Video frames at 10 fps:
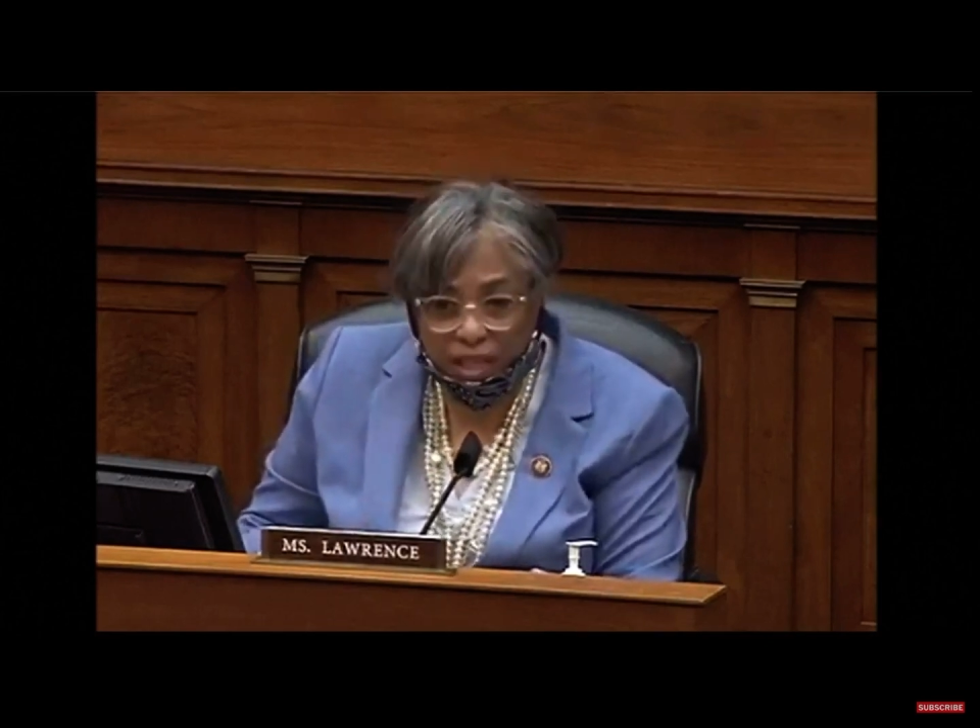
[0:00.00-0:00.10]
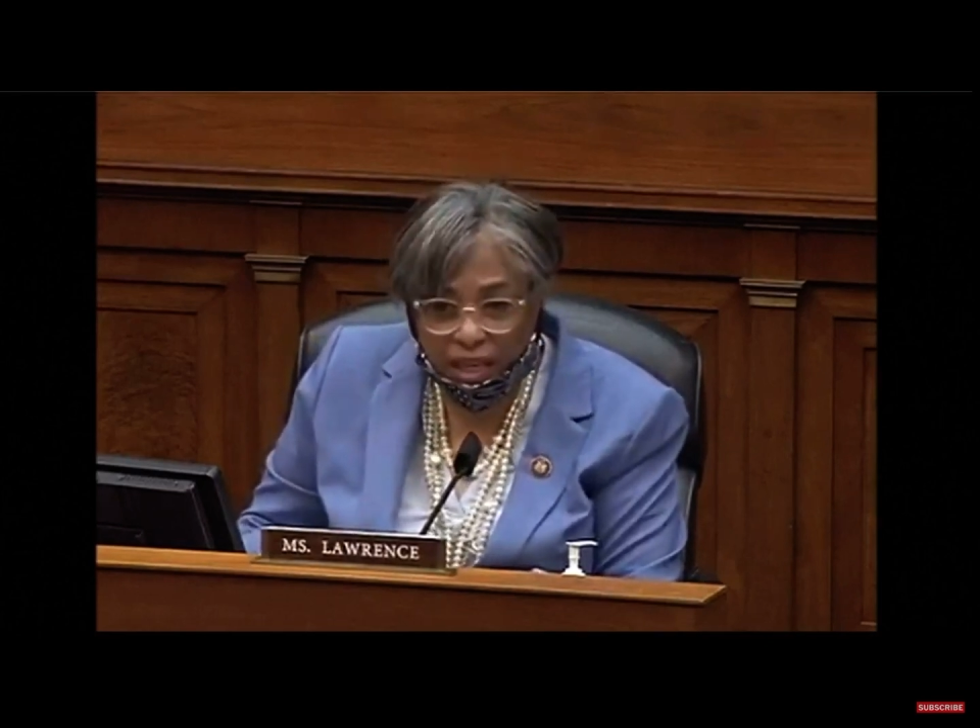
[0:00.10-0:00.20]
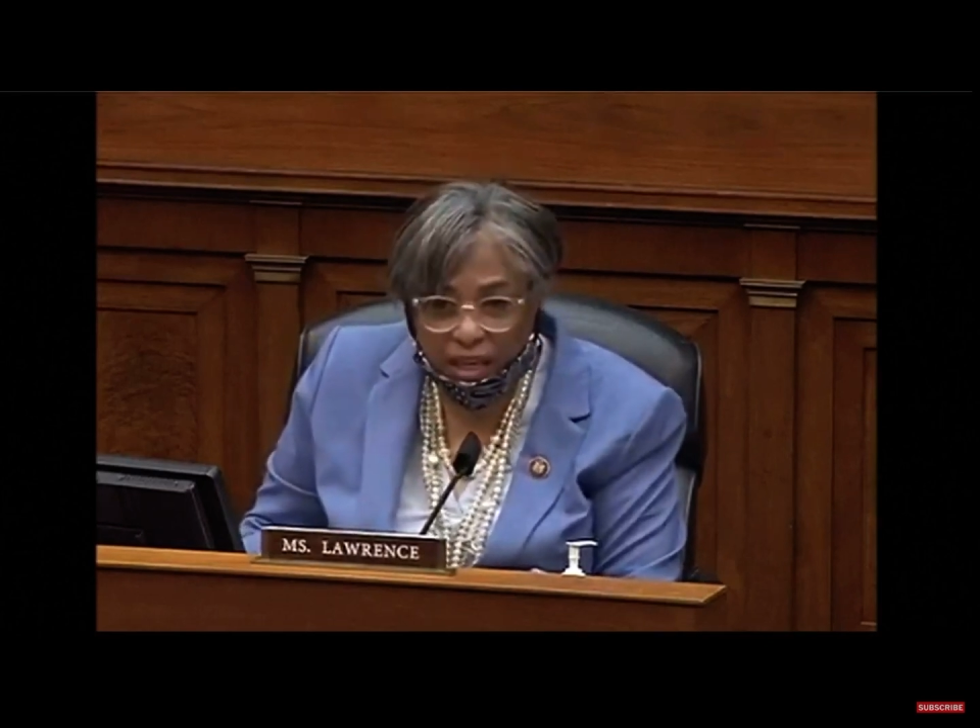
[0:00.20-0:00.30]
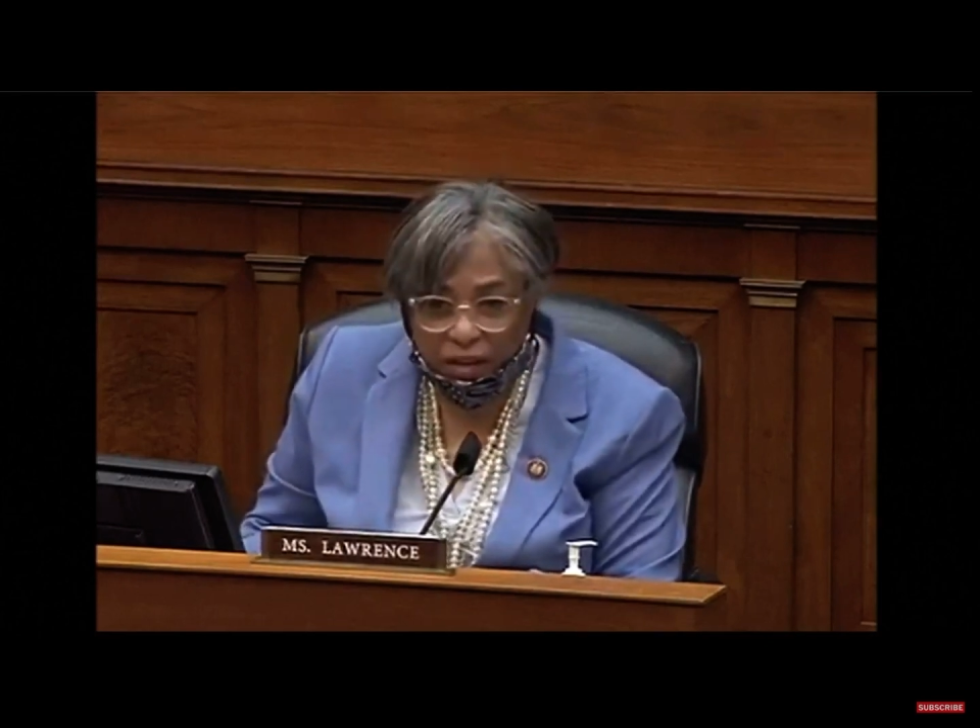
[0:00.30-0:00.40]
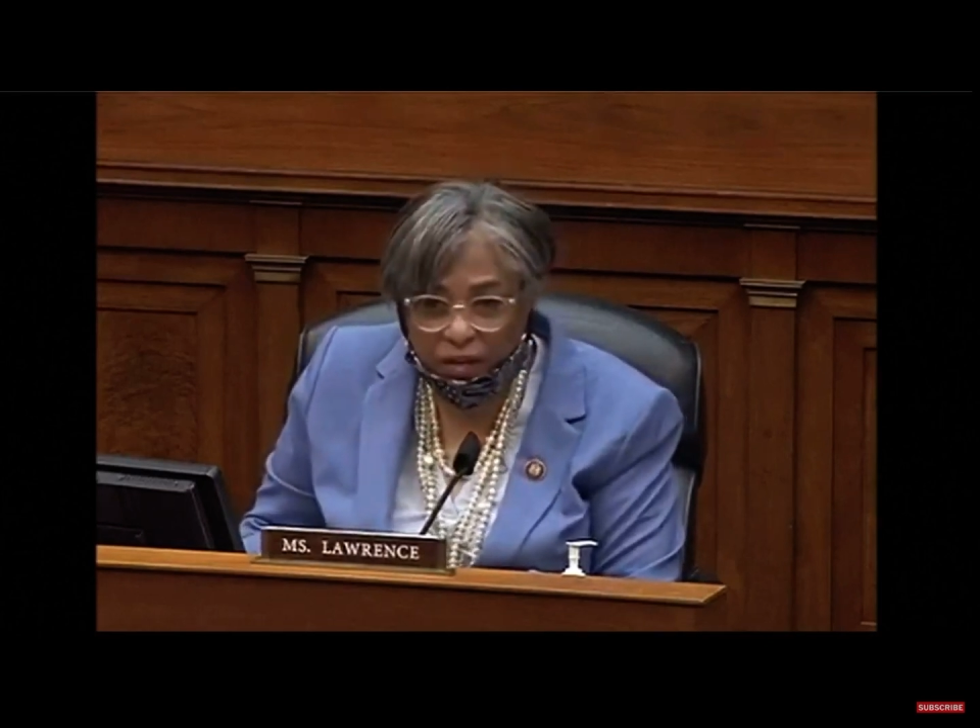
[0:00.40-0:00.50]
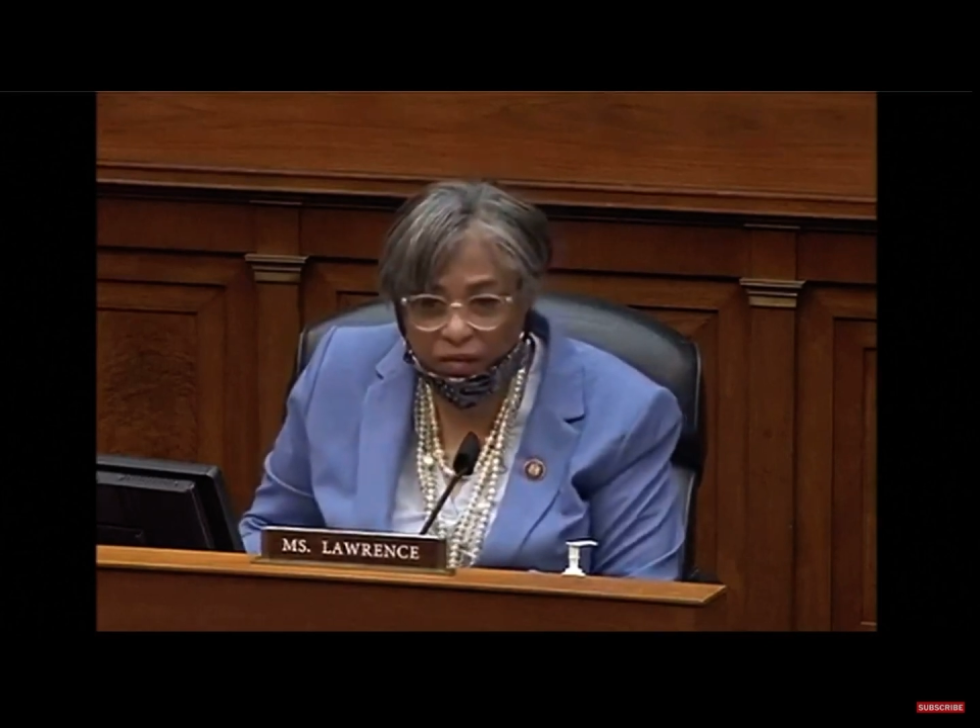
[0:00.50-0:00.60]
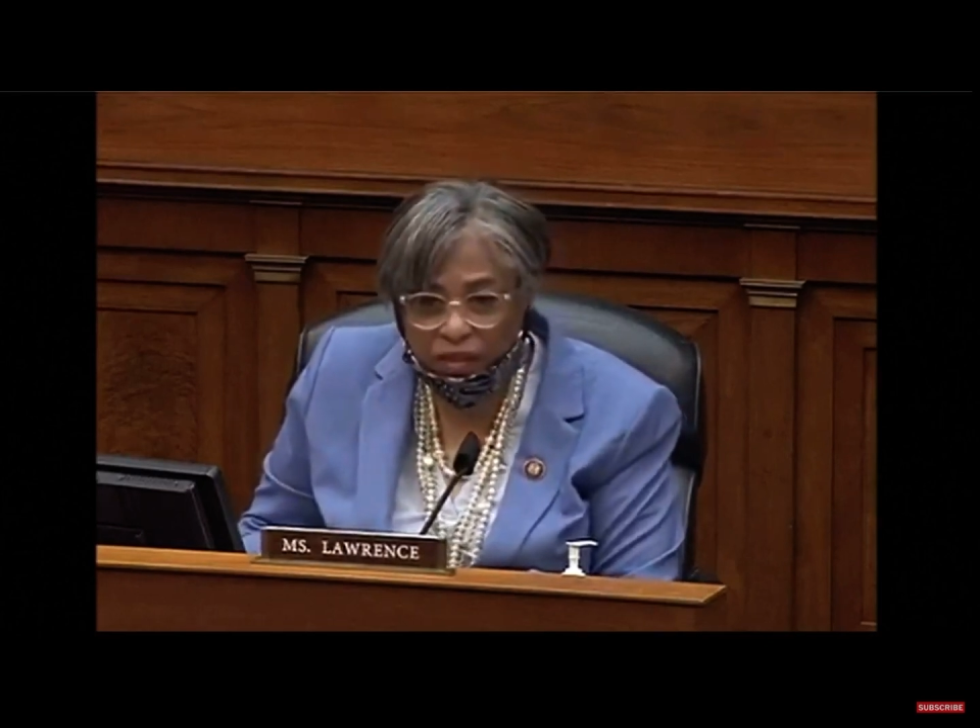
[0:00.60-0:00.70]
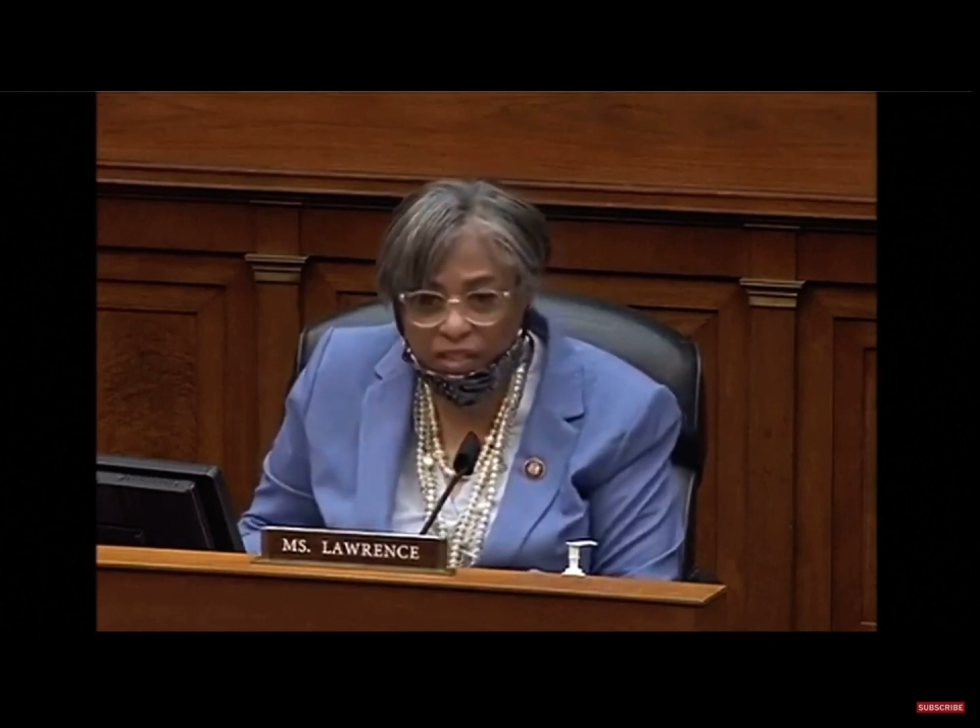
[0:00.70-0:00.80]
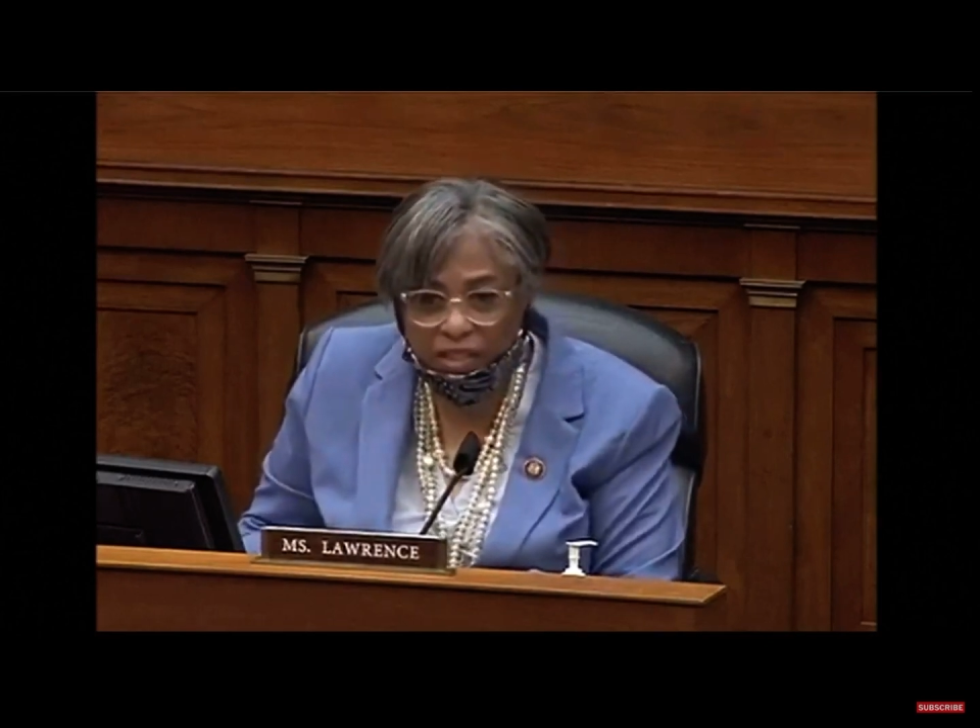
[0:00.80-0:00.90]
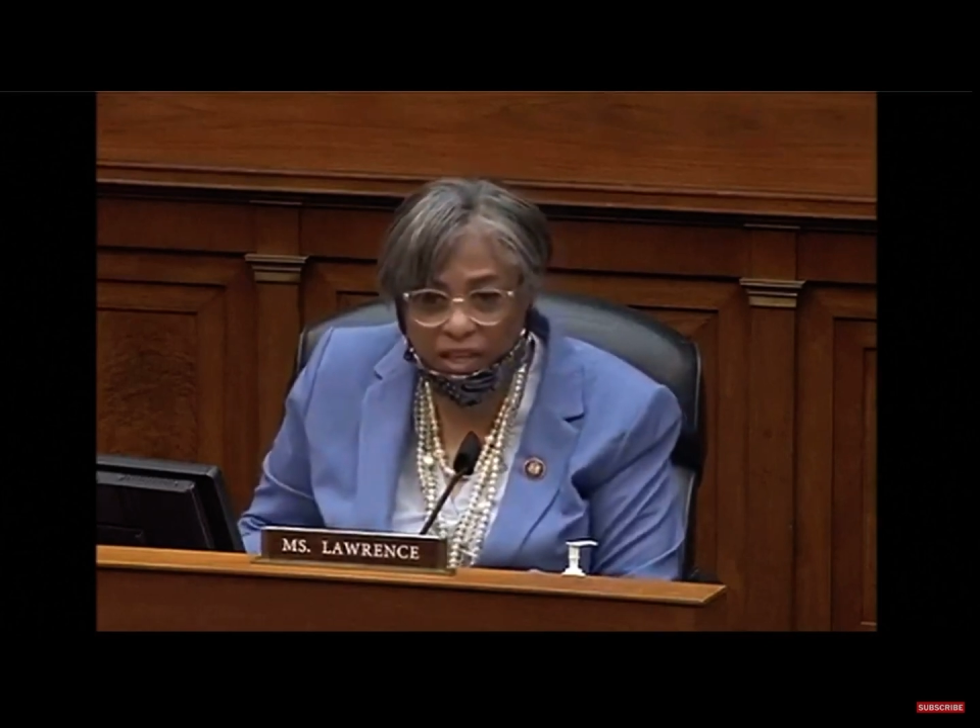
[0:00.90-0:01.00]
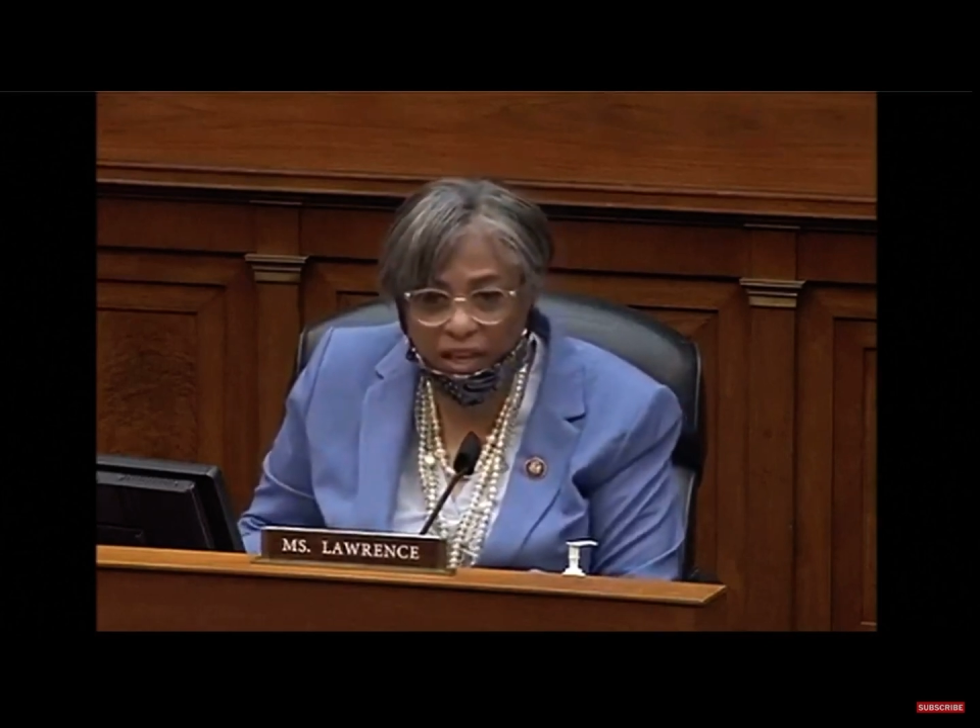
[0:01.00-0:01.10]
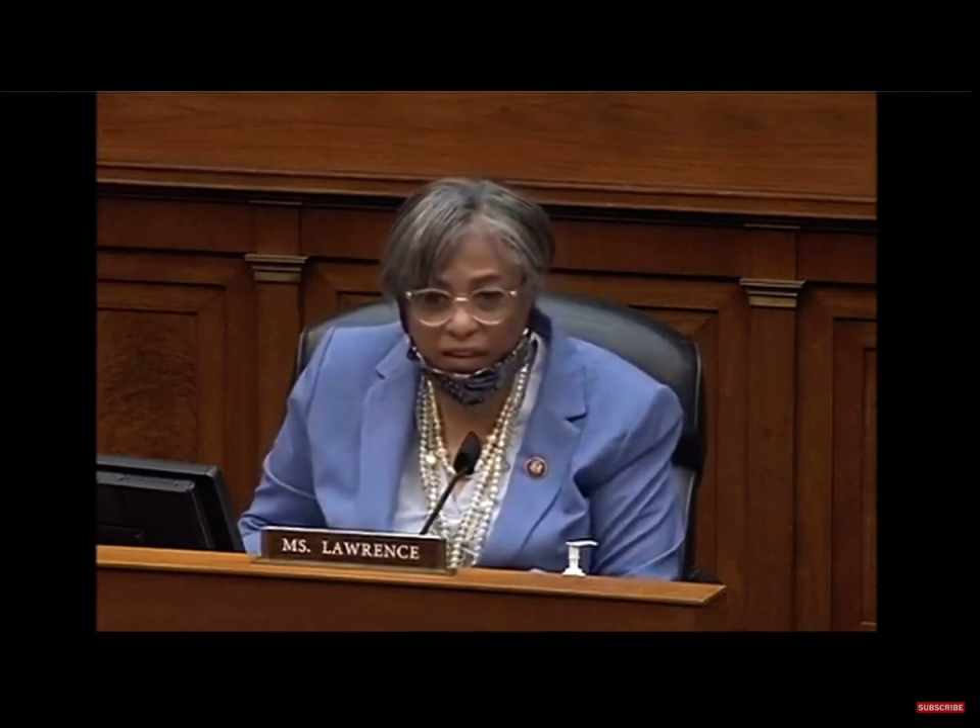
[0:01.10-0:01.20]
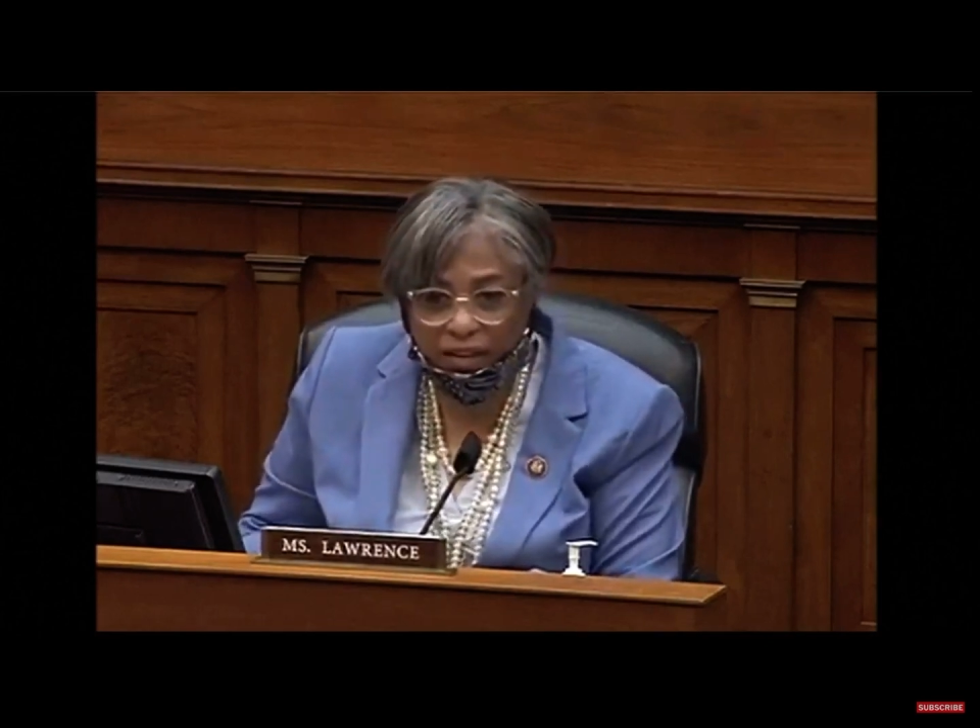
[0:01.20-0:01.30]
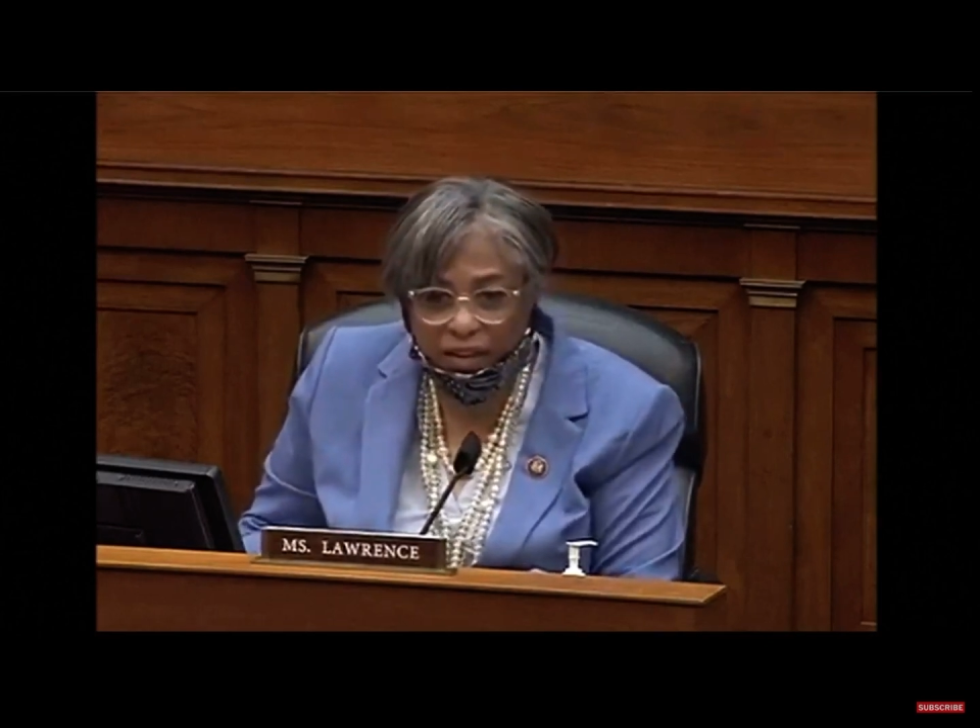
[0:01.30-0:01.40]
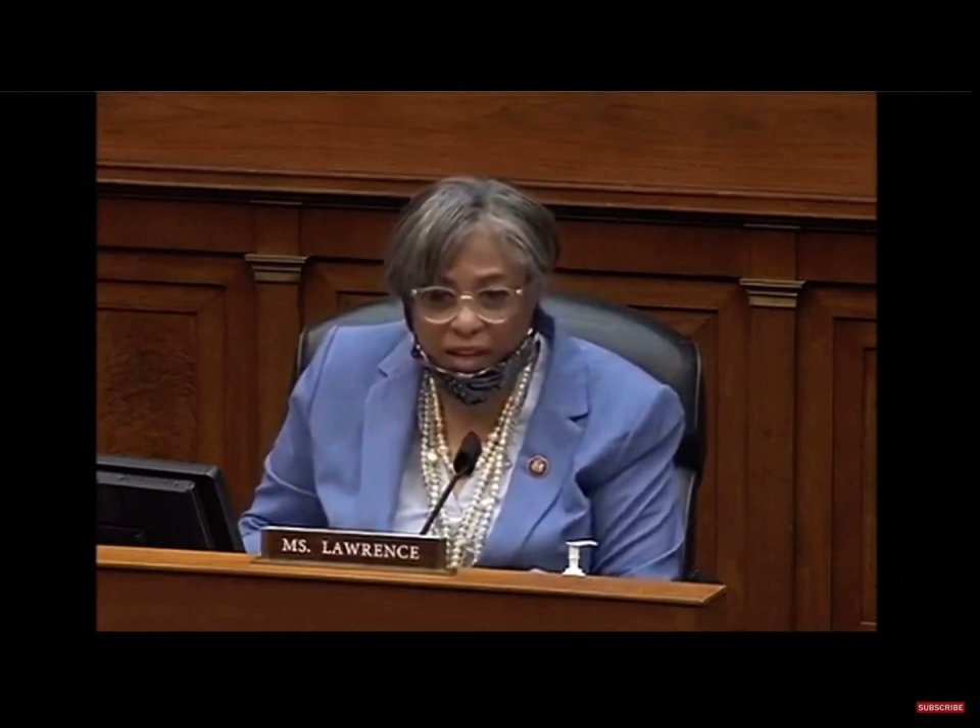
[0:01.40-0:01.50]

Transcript: EEO investigator.